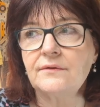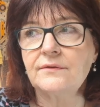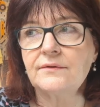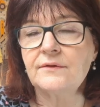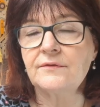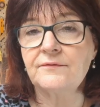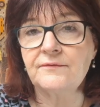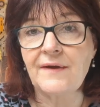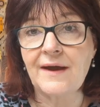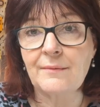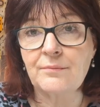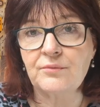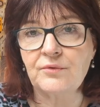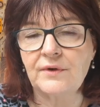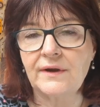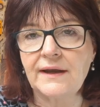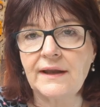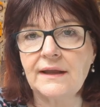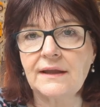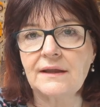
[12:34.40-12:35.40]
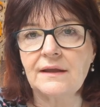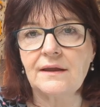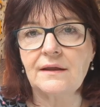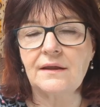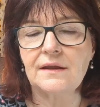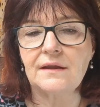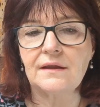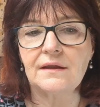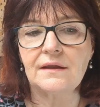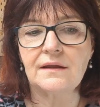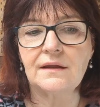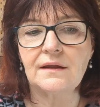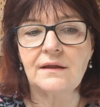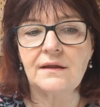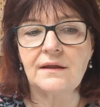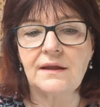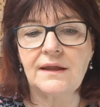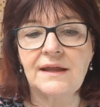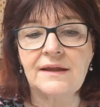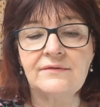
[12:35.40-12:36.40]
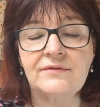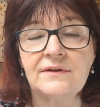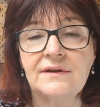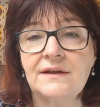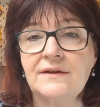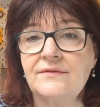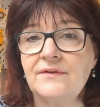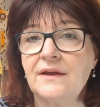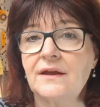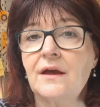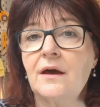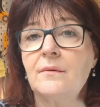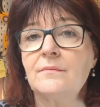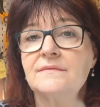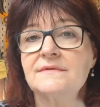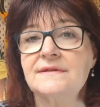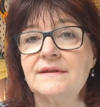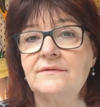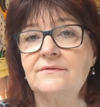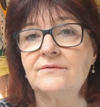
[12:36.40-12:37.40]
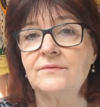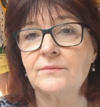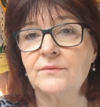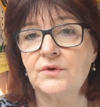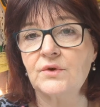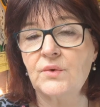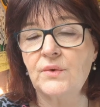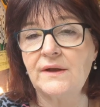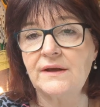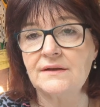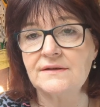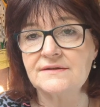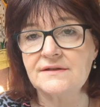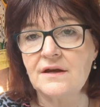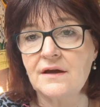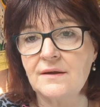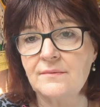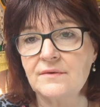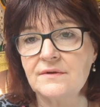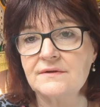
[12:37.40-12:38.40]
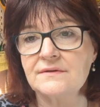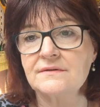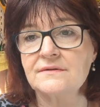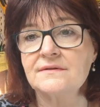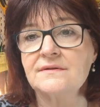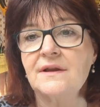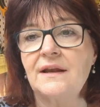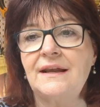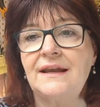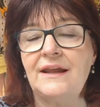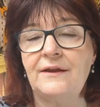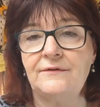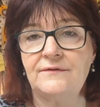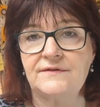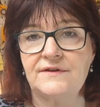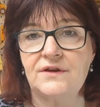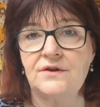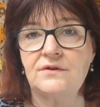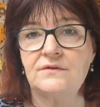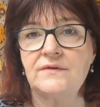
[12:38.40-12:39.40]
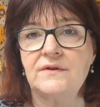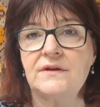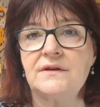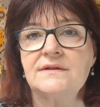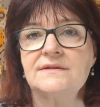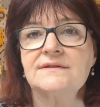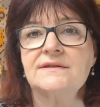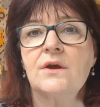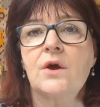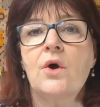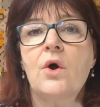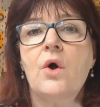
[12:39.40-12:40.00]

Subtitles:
the fabric, even if it comes in from the Queen of Diamonds leftovers